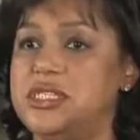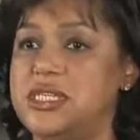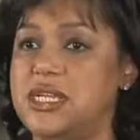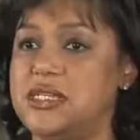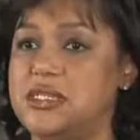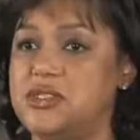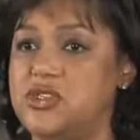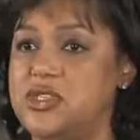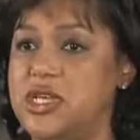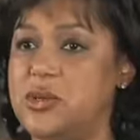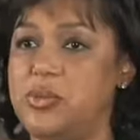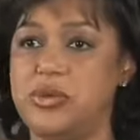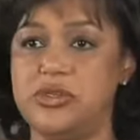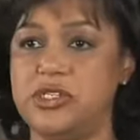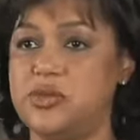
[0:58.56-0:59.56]
says to
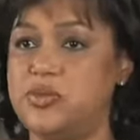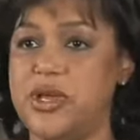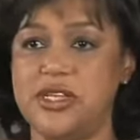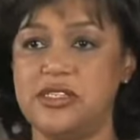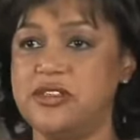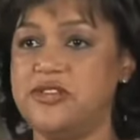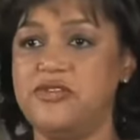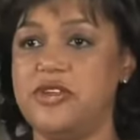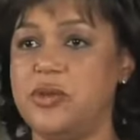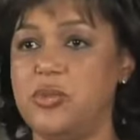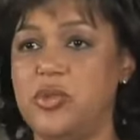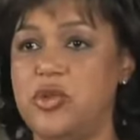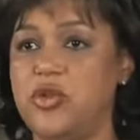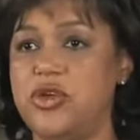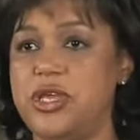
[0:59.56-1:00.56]
that prospective
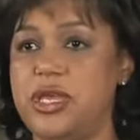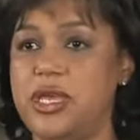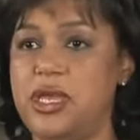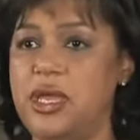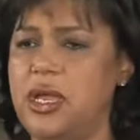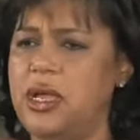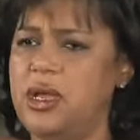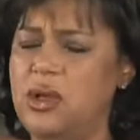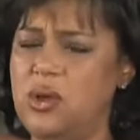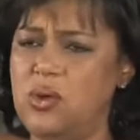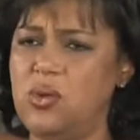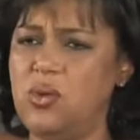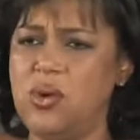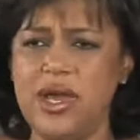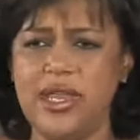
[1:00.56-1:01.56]
employee,
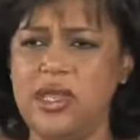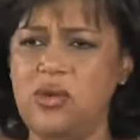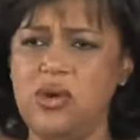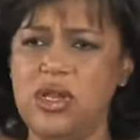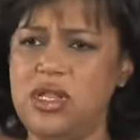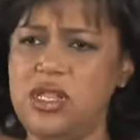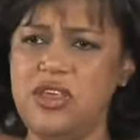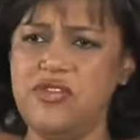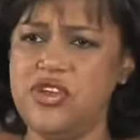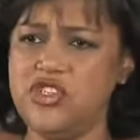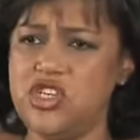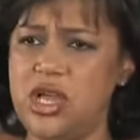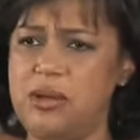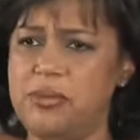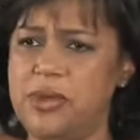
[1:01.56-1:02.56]
why do you want to leave your
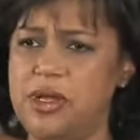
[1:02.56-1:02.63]
job?